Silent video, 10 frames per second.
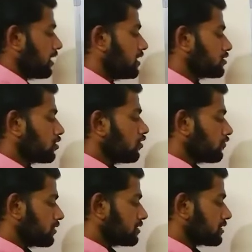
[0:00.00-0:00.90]
minus
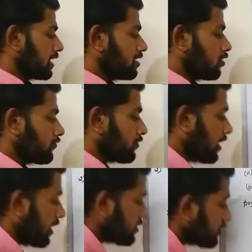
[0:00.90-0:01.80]
of sine of
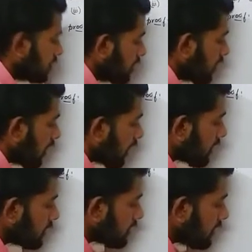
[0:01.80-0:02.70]
x. I
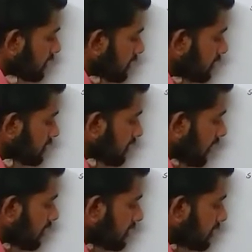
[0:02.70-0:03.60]
can write this
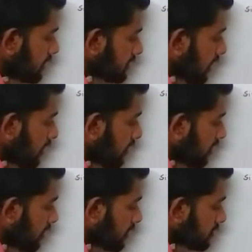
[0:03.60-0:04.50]
like this,
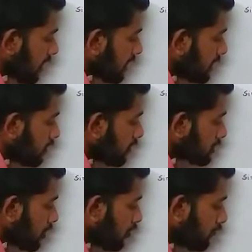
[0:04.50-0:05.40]
sine
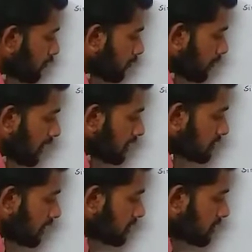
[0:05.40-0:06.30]
inverse of
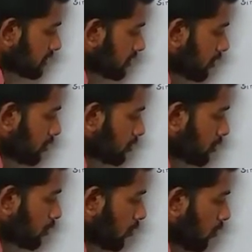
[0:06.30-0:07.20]
minus x is equal
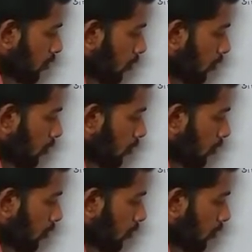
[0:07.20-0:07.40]
to